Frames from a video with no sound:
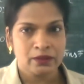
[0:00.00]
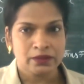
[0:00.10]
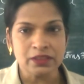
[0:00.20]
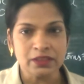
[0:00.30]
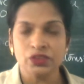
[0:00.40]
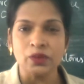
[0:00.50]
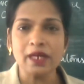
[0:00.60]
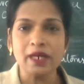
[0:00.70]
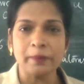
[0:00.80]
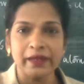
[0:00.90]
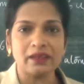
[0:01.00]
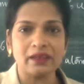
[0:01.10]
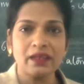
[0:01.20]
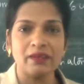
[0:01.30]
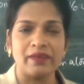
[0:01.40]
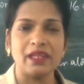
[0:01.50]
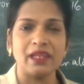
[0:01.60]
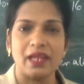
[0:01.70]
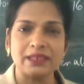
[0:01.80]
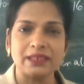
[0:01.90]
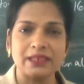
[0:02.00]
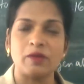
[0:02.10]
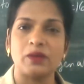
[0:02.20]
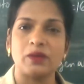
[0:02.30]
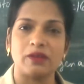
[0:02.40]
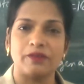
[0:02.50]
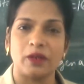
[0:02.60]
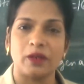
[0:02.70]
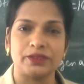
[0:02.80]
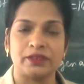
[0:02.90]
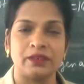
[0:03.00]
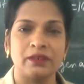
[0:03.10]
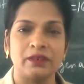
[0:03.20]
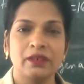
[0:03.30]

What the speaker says: Since you are breathing in very less amount of oxygen,